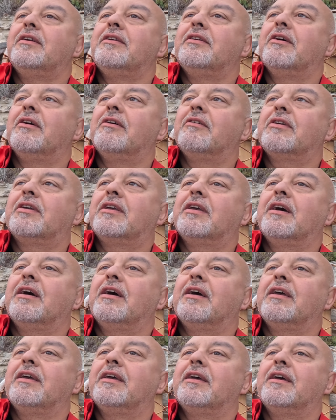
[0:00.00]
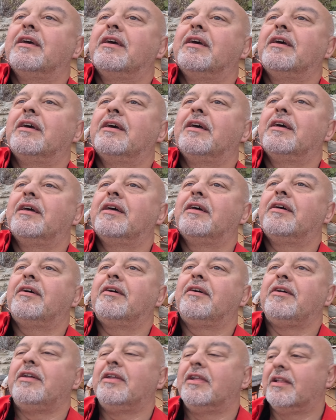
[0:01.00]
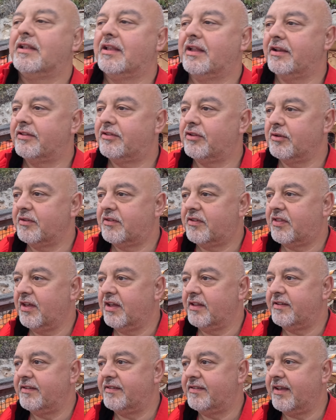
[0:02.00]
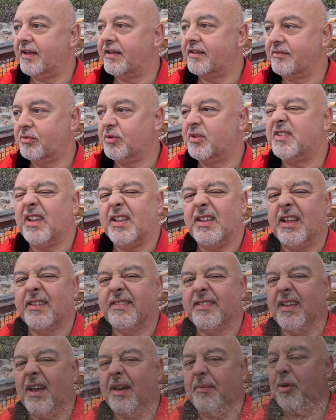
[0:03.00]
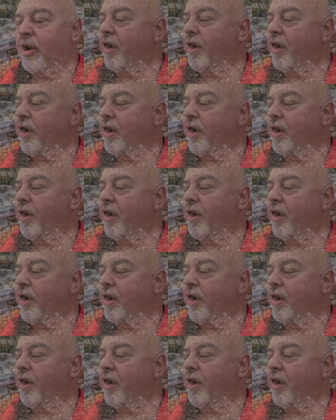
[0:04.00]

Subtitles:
Okay, that'll do is 30 seconds, we'll take that timer